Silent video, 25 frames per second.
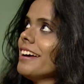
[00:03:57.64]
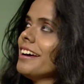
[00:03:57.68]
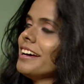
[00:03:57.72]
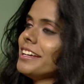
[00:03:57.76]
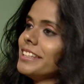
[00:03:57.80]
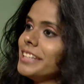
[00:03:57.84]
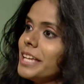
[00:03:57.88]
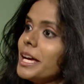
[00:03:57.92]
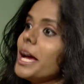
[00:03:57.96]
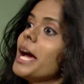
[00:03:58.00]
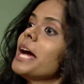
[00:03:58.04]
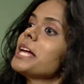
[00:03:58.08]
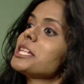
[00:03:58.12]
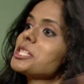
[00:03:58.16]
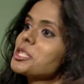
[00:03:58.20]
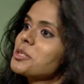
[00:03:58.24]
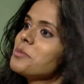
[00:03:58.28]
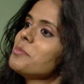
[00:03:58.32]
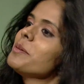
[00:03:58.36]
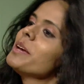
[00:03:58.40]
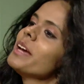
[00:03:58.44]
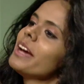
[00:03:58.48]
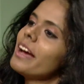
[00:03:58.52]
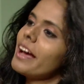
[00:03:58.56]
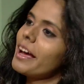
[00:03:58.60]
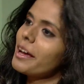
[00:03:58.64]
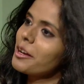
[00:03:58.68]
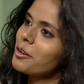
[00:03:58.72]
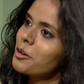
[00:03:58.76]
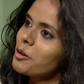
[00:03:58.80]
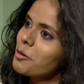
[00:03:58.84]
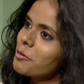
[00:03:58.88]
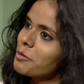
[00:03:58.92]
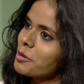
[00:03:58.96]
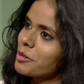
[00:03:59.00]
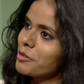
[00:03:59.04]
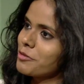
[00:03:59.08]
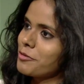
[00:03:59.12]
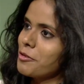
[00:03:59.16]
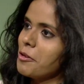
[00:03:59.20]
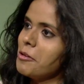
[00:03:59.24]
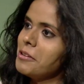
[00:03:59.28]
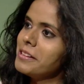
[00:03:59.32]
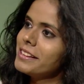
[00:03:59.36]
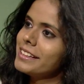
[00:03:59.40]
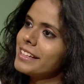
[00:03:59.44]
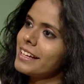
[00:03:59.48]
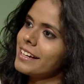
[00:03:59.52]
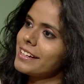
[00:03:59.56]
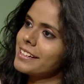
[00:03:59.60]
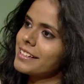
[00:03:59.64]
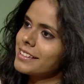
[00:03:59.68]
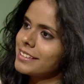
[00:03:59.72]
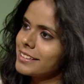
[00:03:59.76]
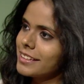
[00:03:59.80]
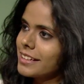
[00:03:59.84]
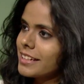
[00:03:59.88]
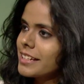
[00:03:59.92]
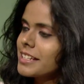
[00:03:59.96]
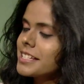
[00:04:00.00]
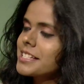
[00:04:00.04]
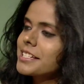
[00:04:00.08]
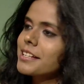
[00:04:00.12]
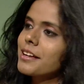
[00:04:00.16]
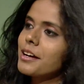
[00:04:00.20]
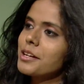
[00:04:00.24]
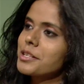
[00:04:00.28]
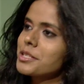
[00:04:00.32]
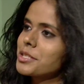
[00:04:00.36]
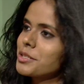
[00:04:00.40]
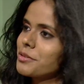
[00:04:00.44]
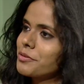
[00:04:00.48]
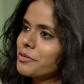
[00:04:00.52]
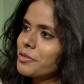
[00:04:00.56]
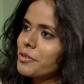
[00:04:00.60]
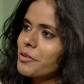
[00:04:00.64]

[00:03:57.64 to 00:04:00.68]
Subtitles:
there has to be a hangover of all that, and there is caste, of